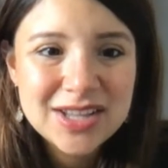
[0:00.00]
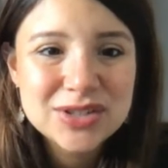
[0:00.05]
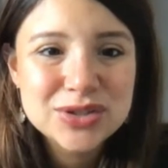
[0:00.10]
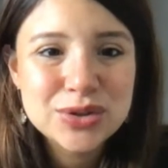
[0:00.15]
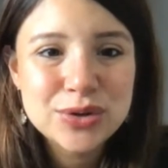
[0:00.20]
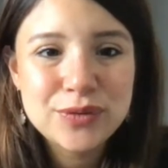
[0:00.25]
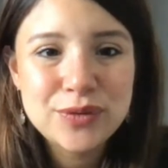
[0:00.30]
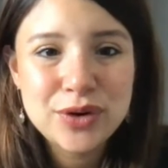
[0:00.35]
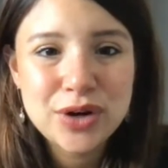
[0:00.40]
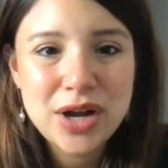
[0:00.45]

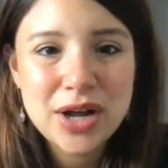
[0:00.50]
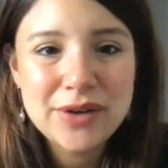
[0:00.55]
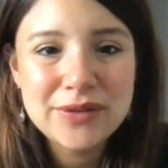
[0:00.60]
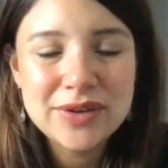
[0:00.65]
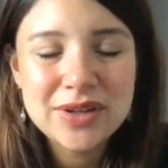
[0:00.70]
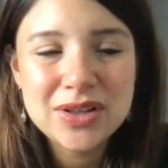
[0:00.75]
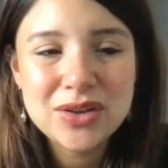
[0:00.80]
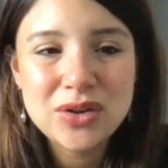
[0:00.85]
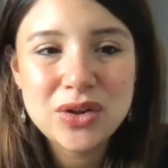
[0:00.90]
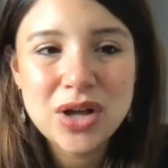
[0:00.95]
So if you're
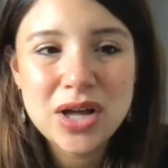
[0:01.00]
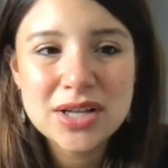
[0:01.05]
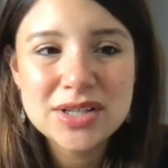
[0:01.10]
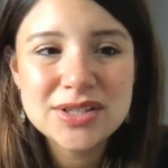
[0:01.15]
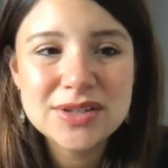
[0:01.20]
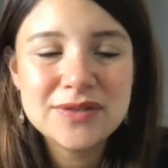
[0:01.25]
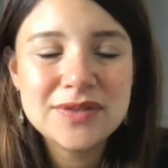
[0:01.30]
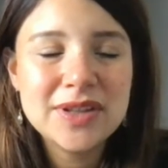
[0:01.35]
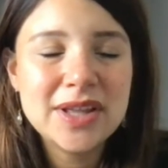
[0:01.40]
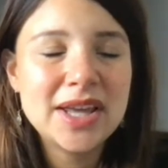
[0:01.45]
having
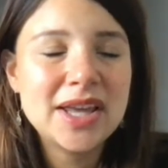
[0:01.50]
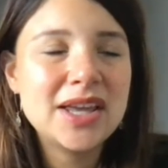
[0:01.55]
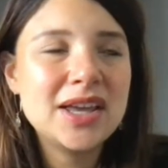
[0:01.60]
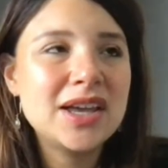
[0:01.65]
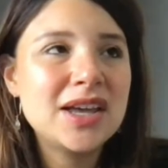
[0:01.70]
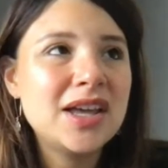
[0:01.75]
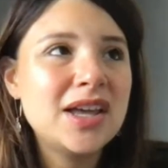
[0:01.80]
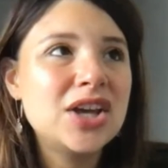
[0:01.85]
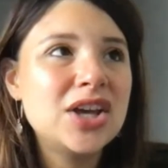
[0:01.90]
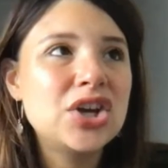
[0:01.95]
lots of
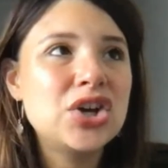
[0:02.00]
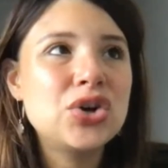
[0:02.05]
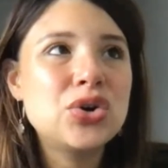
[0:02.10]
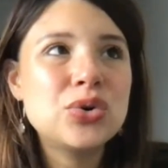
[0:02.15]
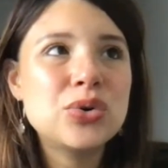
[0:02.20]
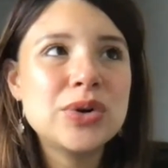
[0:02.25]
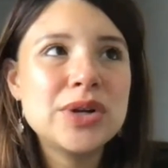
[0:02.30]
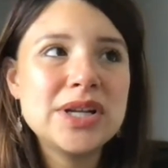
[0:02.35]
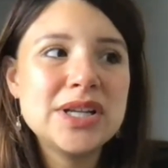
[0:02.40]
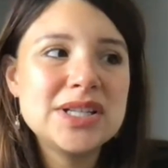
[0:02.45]
like
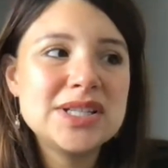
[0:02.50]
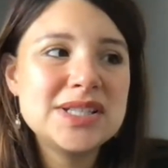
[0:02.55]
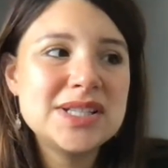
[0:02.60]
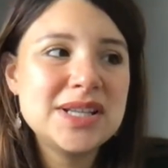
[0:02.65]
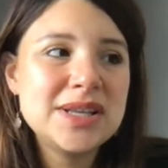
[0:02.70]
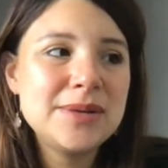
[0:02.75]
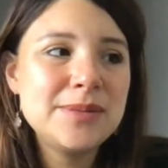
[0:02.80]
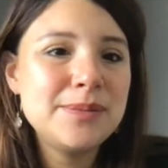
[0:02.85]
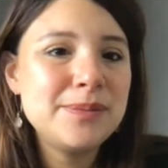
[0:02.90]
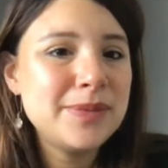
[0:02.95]

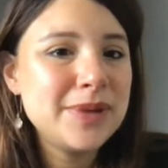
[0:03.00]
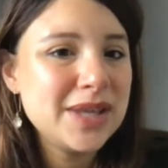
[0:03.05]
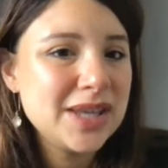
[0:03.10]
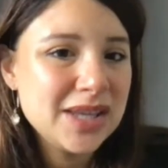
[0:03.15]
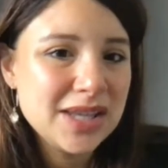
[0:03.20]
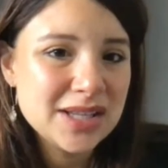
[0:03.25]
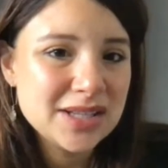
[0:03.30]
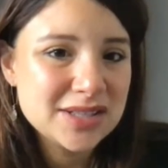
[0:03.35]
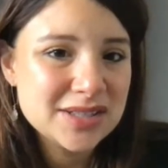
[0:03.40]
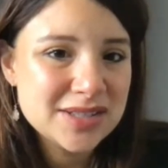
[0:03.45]
greasy
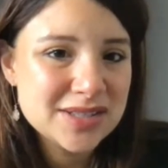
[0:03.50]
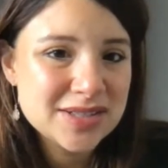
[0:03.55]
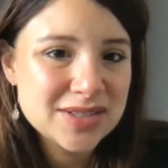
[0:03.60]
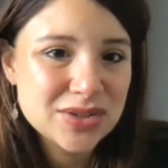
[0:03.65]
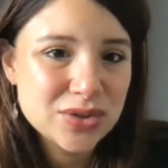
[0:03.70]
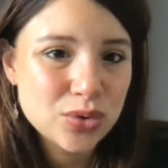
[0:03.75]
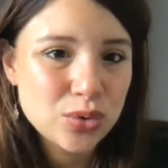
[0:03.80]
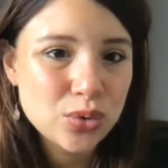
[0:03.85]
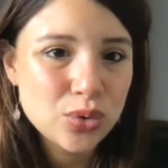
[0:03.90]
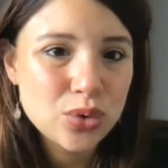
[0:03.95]

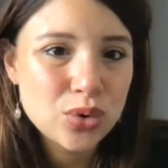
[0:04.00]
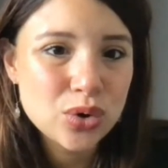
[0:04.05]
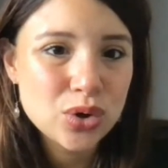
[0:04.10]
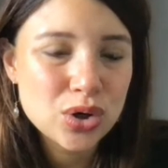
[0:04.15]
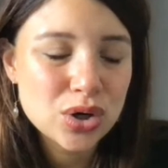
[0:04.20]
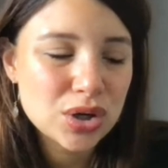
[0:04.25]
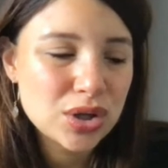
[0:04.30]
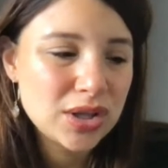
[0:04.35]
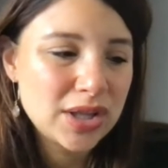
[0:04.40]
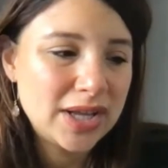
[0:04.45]
meats
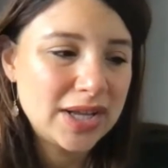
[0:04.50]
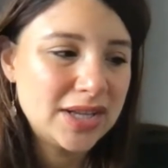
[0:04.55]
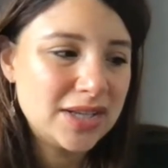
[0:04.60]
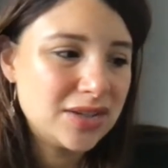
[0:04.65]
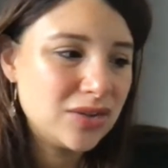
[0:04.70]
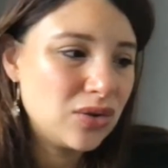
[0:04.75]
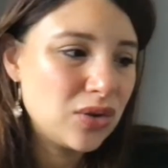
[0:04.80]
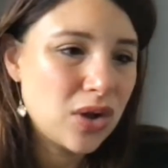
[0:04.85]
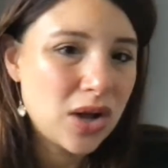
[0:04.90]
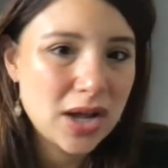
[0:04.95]
or like
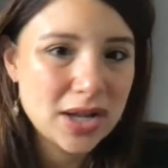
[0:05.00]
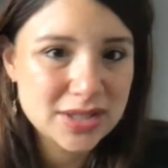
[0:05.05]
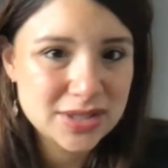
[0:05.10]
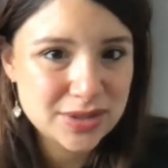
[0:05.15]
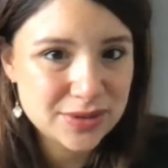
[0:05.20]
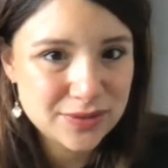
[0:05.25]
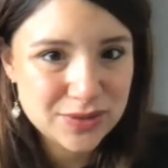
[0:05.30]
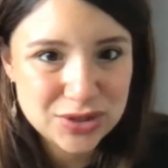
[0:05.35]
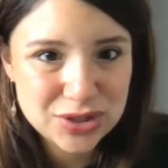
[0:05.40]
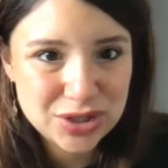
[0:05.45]
lots
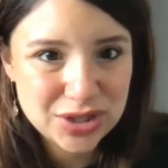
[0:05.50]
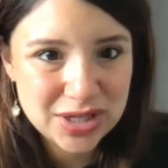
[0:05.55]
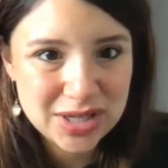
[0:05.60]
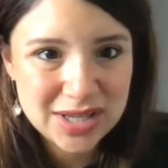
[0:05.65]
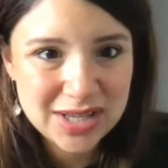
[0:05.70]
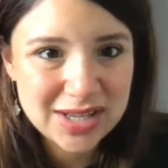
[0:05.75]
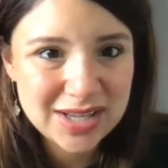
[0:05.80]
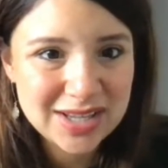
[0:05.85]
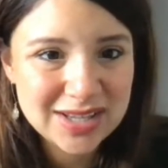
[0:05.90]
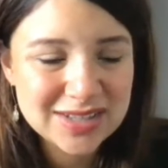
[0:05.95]
of
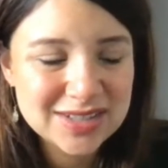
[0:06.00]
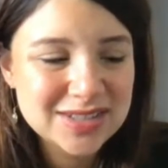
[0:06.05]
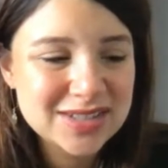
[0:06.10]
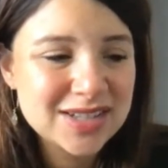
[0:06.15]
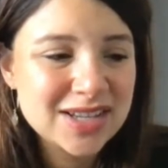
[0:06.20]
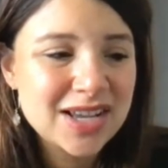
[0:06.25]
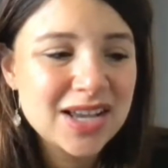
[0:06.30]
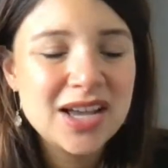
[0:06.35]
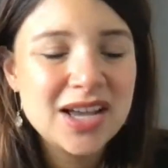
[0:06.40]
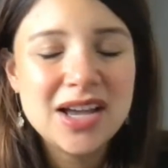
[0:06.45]

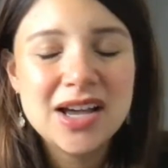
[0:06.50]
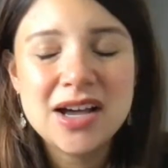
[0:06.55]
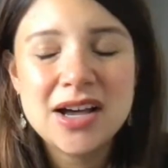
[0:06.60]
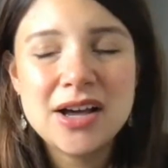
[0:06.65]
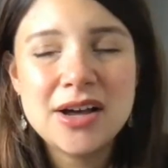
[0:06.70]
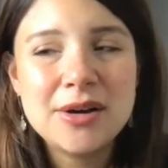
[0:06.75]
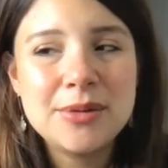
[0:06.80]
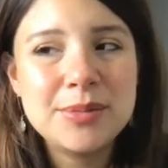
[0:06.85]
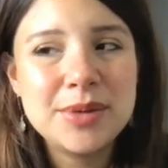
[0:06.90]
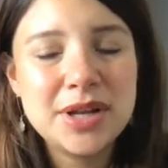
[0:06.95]
cheese,
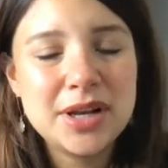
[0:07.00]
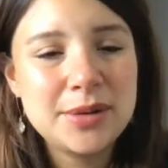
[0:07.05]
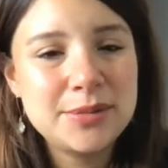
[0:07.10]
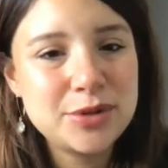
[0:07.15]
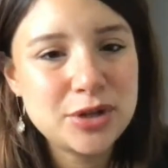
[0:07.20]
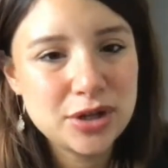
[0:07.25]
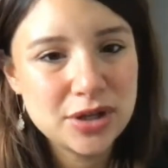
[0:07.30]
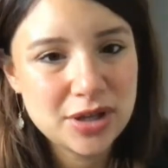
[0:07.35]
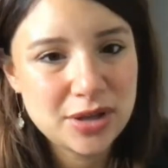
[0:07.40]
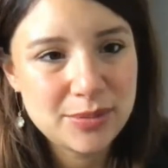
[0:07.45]
and I'm
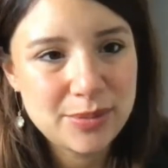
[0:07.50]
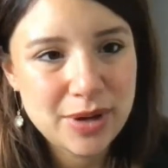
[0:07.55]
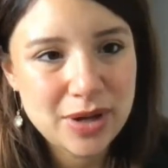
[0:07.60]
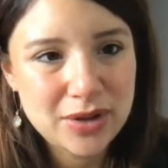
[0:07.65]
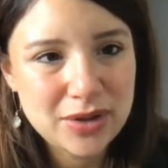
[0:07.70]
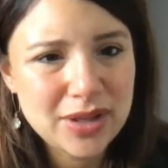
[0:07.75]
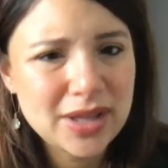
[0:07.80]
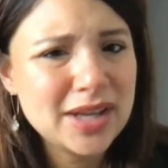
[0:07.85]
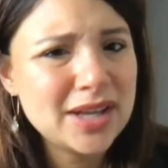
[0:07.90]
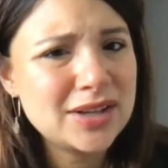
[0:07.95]
talking
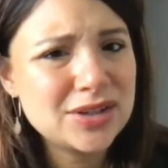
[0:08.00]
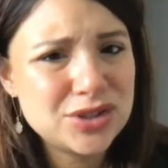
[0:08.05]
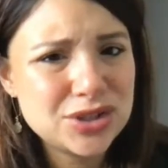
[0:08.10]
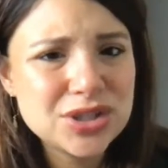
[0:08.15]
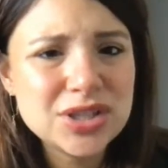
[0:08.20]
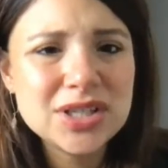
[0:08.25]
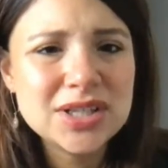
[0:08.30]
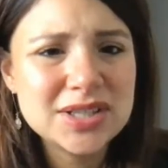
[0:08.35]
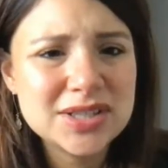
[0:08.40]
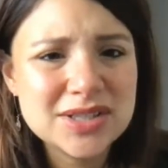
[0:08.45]
about like
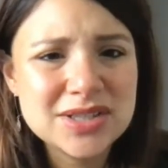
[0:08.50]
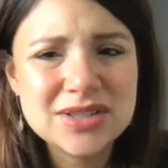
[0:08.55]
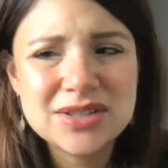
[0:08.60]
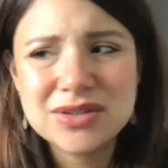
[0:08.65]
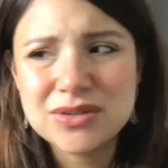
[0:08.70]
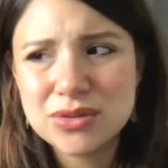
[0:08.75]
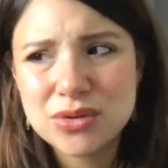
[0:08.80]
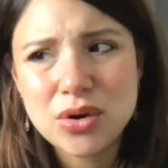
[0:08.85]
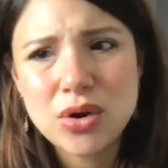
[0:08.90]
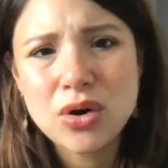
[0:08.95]
cheese
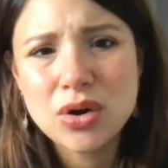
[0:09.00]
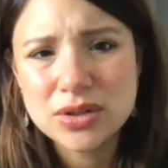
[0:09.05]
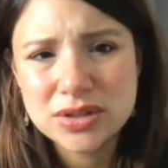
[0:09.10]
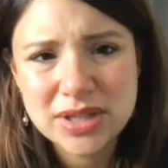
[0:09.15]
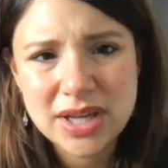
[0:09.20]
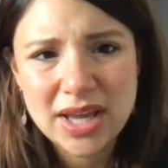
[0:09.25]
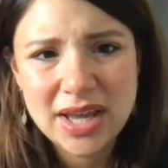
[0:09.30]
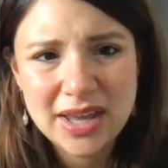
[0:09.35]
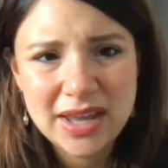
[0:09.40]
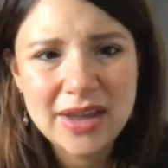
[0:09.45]
all
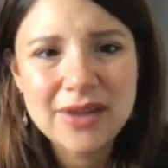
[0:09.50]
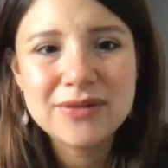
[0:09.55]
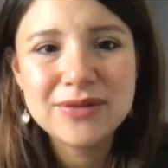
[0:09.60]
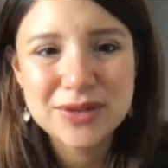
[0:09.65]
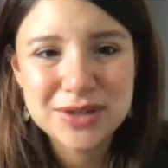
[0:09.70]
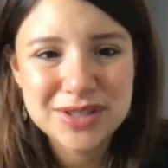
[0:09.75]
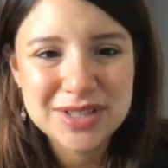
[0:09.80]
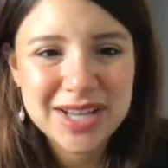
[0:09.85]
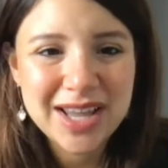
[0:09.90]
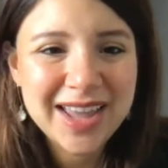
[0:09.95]
day,
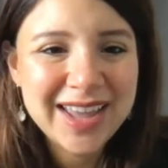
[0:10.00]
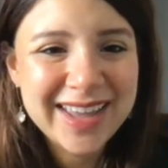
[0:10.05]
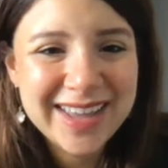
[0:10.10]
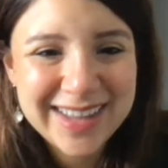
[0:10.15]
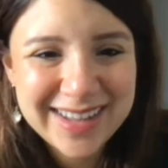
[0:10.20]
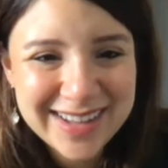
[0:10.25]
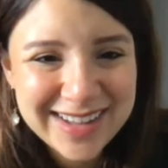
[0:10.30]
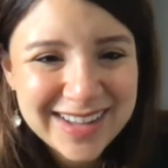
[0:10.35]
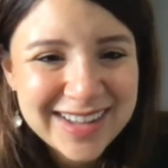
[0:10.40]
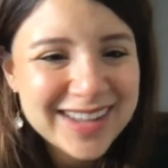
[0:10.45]
every
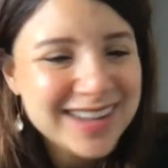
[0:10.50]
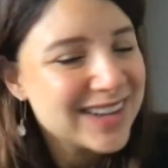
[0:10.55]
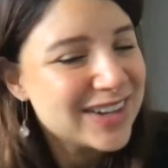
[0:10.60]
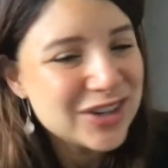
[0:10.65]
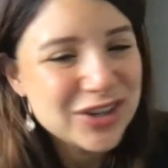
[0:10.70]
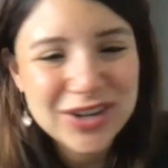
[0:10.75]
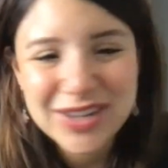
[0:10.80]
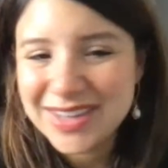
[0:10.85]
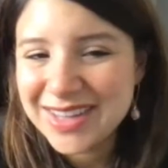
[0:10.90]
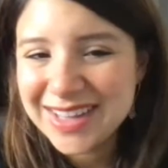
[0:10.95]
day,
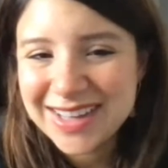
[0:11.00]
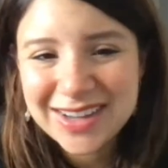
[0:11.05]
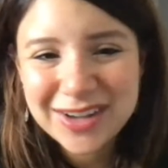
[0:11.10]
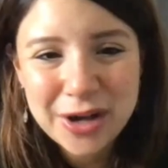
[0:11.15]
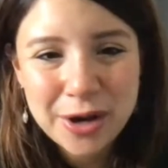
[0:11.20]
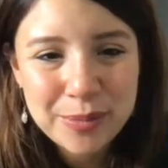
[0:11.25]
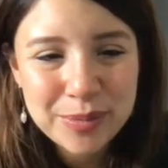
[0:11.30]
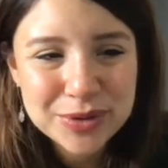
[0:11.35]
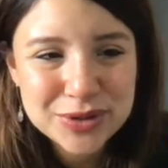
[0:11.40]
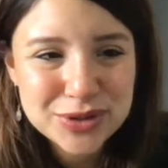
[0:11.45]
not like a
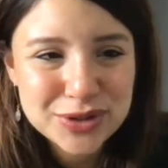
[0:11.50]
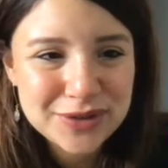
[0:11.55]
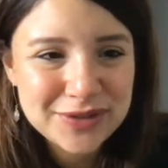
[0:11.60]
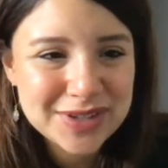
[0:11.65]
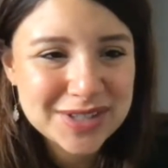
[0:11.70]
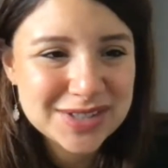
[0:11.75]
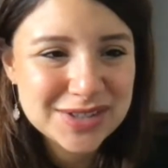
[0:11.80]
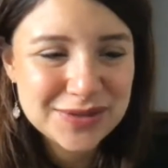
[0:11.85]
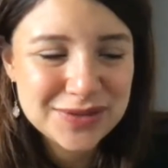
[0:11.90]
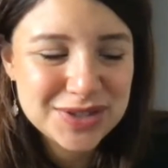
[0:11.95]
couple
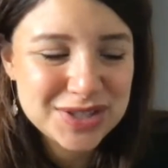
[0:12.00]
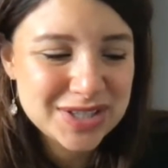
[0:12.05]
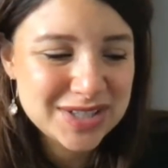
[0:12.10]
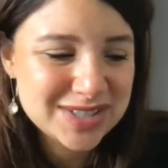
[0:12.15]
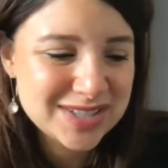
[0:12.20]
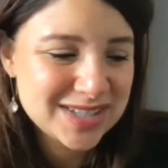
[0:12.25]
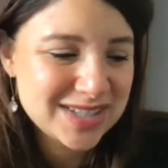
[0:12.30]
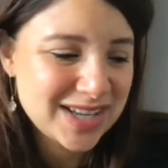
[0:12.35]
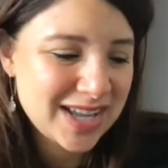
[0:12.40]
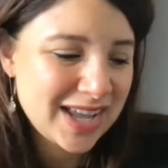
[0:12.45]
servings of
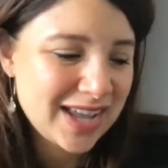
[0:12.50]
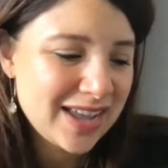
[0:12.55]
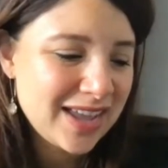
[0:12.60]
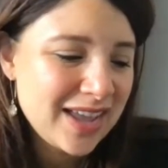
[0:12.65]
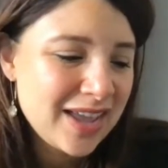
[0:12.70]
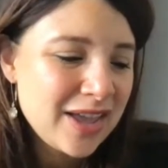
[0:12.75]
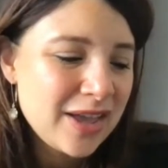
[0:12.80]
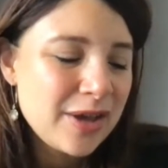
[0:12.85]
cheese a day.